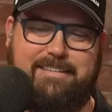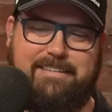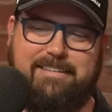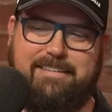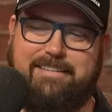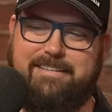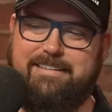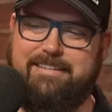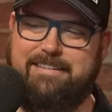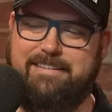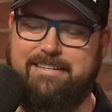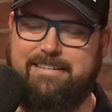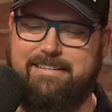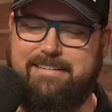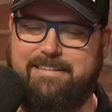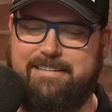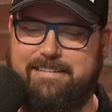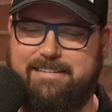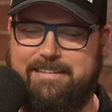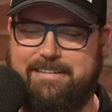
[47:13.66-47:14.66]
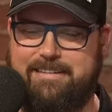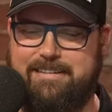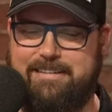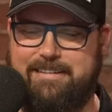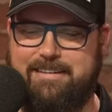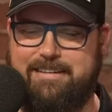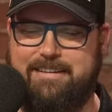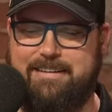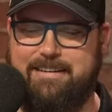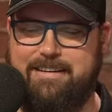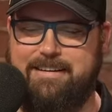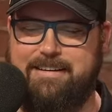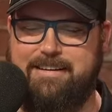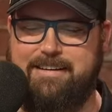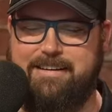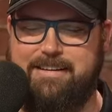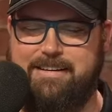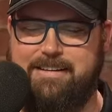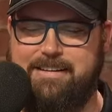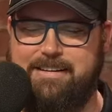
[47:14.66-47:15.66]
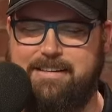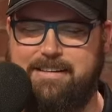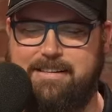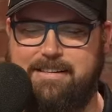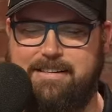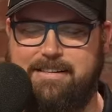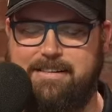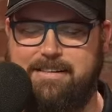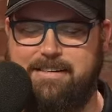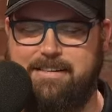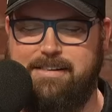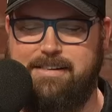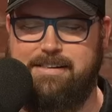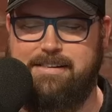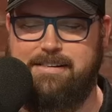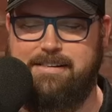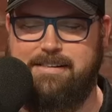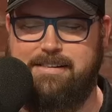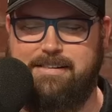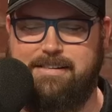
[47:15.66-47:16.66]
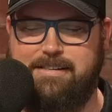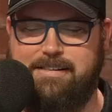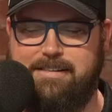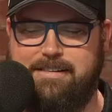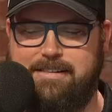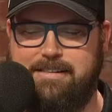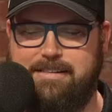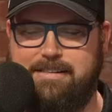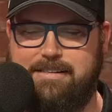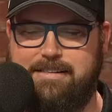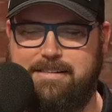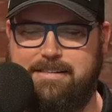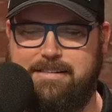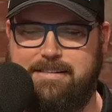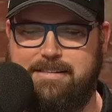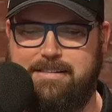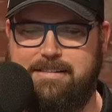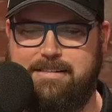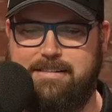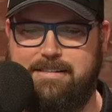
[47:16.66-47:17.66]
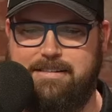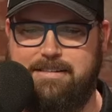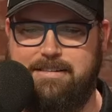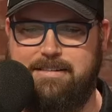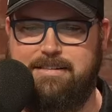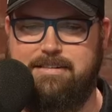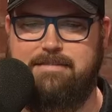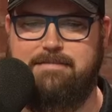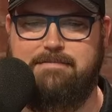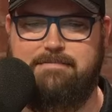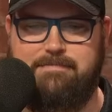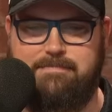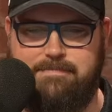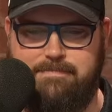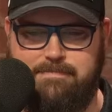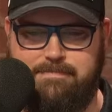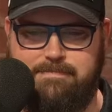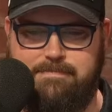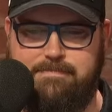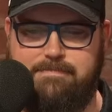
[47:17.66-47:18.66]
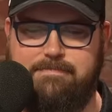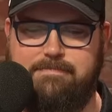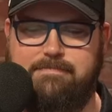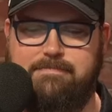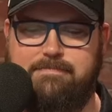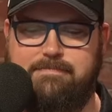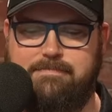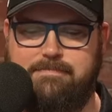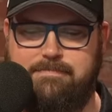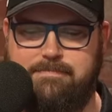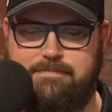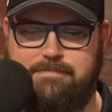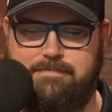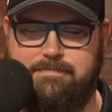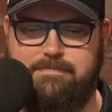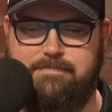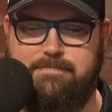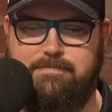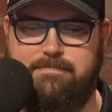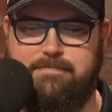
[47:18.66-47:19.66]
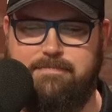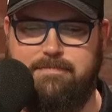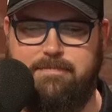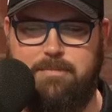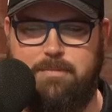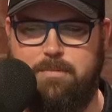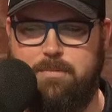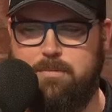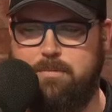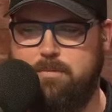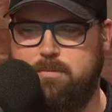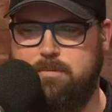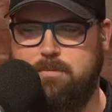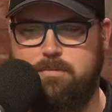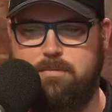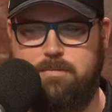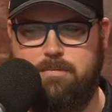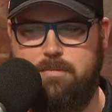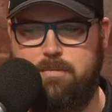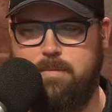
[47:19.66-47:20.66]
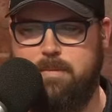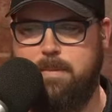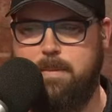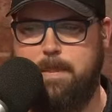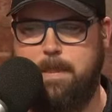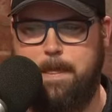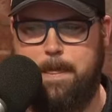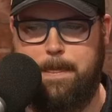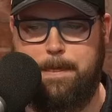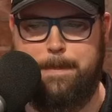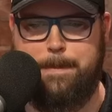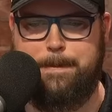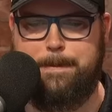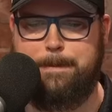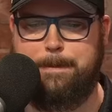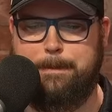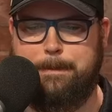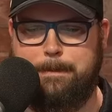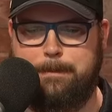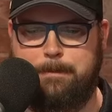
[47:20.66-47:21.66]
(silent)